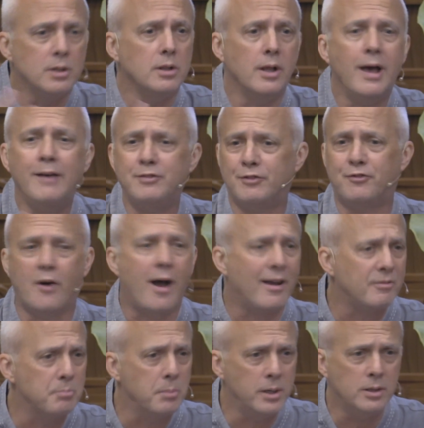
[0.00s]
left
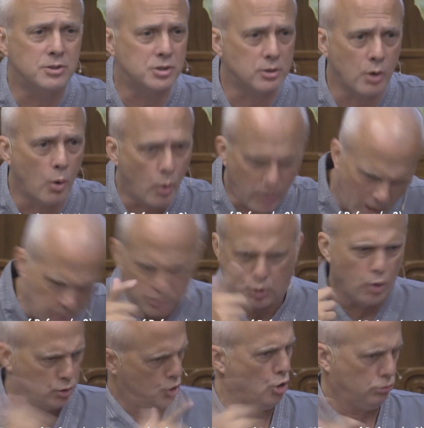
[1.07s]
5 minutes ago while I was
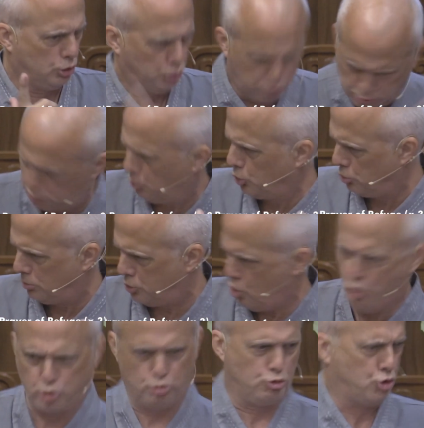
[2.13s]
going, "Oh, you
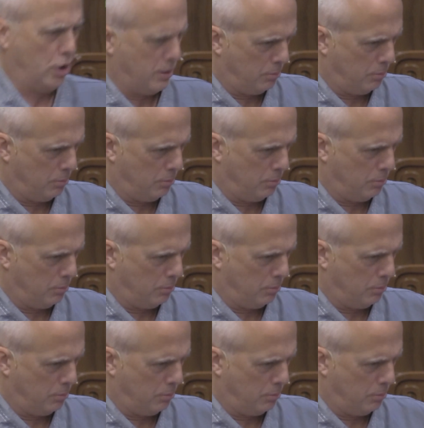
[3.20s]
know you should."